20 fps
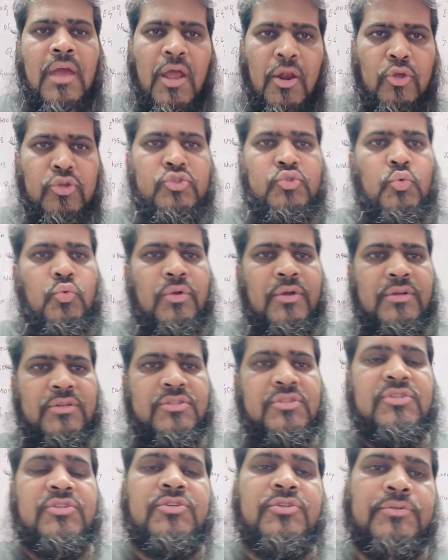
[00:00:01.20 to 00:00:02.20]
Hello
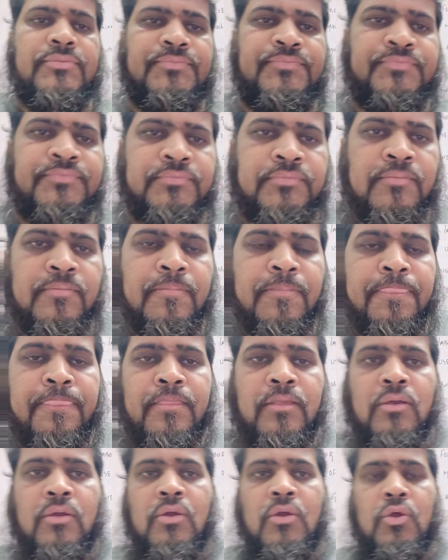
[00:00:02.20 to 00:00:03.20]
students,
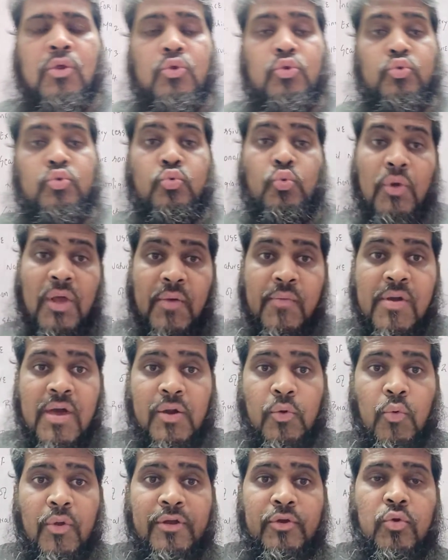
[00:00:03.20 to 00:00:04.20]
today we
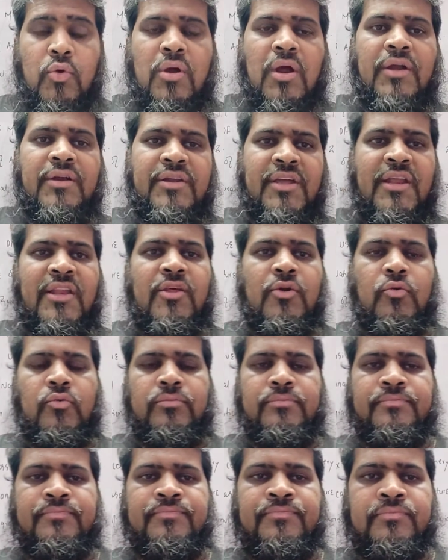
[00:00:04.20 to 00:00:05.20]
are going to continue
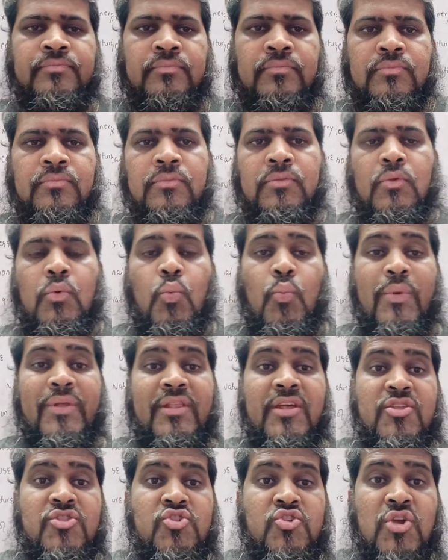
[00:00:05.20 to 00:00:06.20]

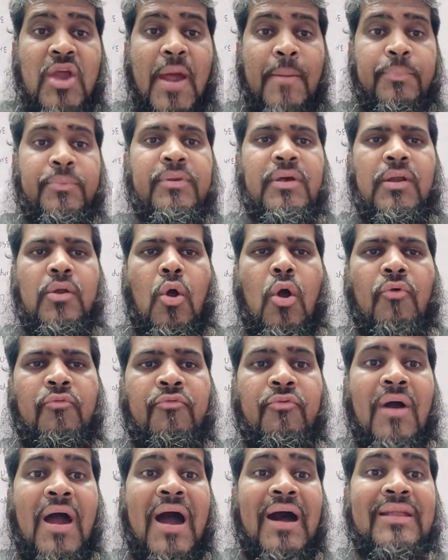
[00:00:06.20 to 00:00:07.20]
with the chapter of
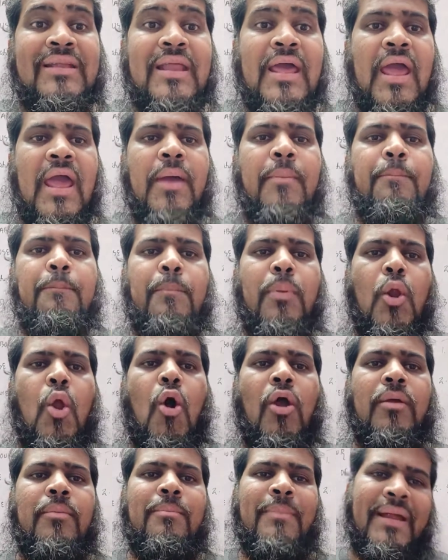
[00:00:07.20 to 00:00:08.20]

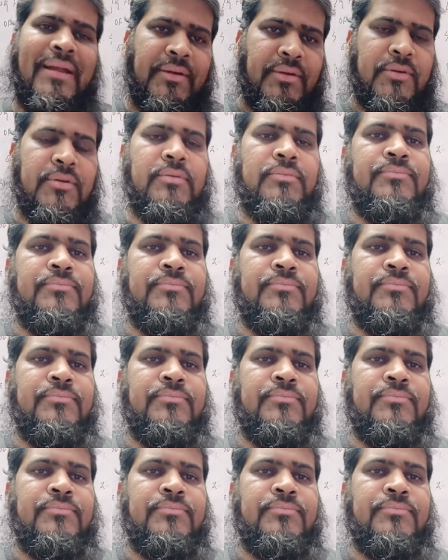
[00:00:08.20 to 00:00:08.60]
unemployment.